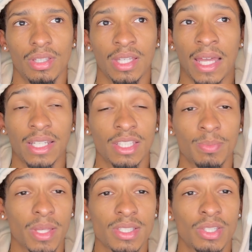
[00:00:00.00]
a lot of these
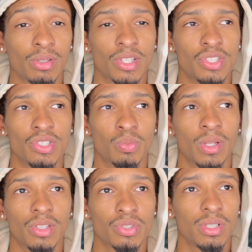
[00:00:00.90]
places don't let you just
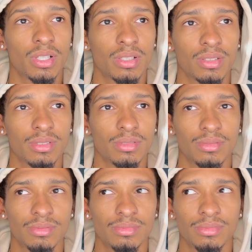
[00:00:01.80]
rent a truck
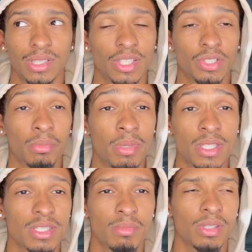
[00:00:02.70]
unless your
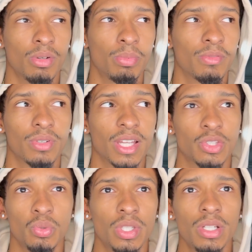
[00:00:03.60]
business has been open for like
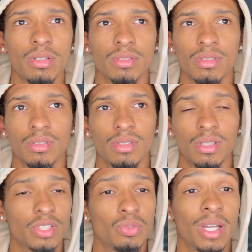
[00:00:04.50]
2 years,
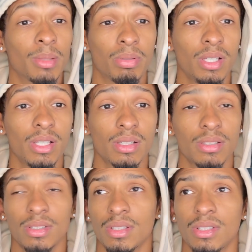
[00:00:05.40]
unless you got a plug.
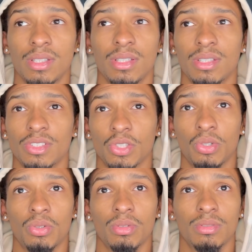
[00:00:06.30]

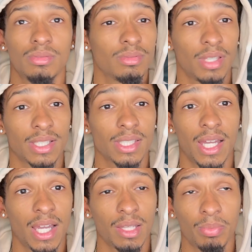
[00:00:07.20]
So, like I said,
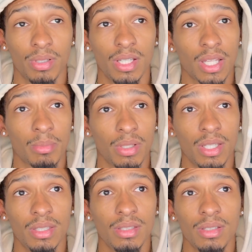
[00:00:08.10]
I got a plug and I'm
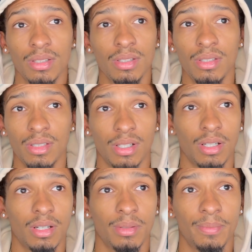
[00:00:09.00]
lucky.
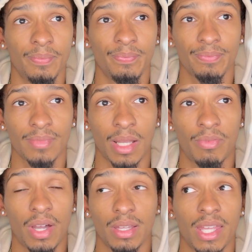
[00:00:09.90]
Um, I'm
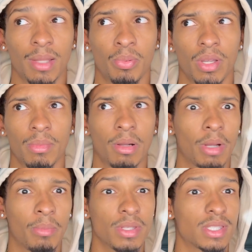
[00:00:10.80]
finally at a point where
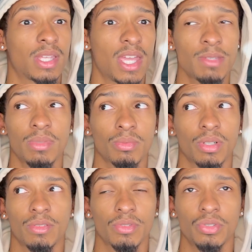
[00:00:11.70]
my business has been
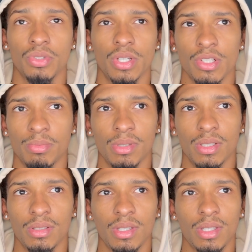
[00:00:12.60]
running for 2 years, but